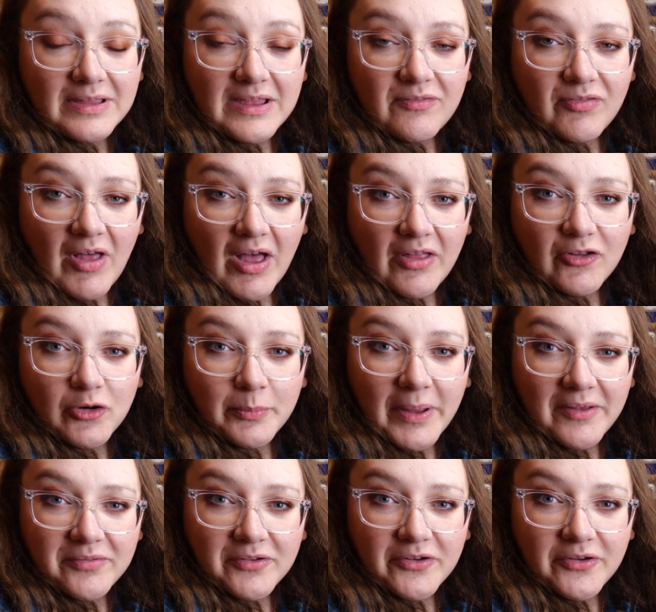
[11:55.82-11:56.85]
leave that little
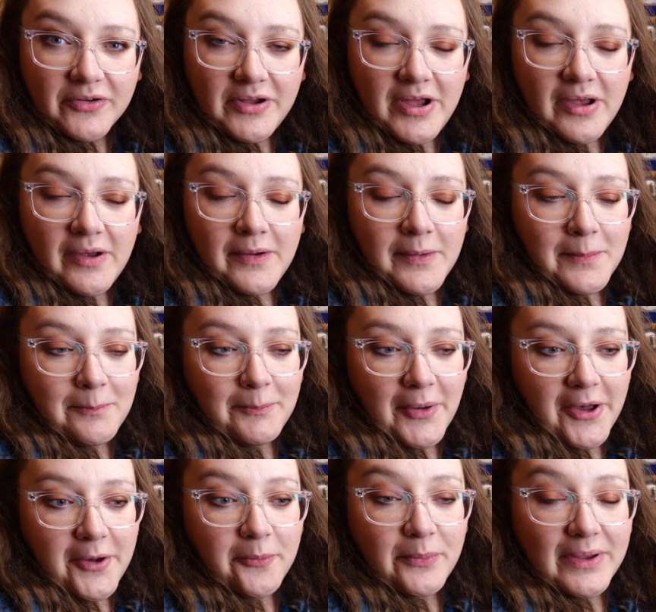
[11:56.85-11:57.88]
bezel.
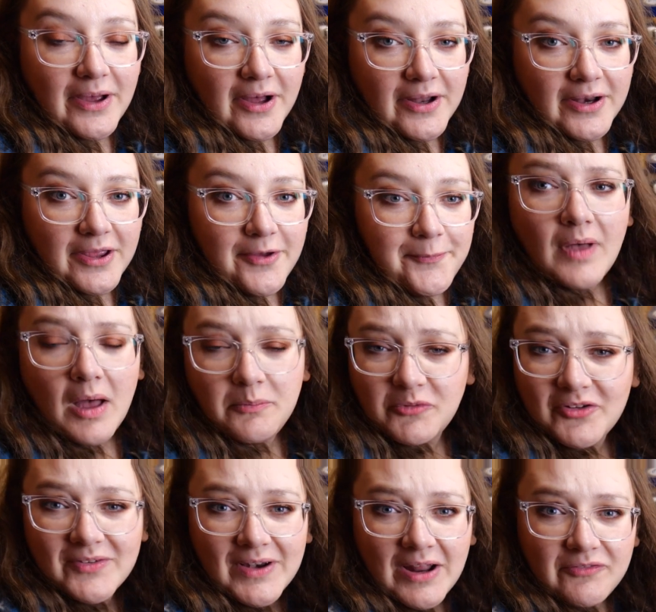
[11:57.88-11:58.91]
But we got it. I'm
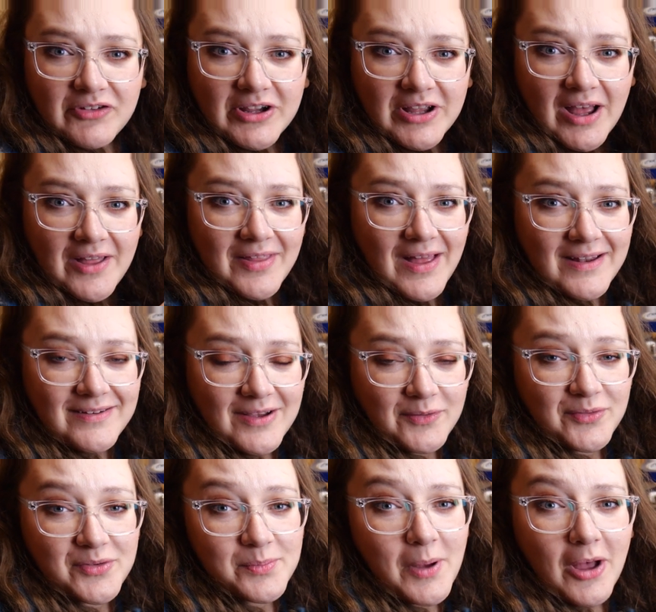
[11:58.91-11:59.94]
just gonna have to cut that
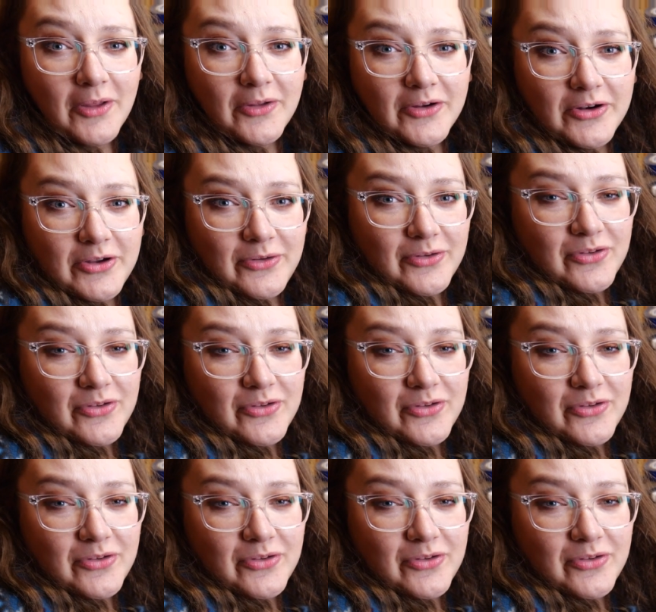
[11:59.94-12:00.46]
down smaller and use a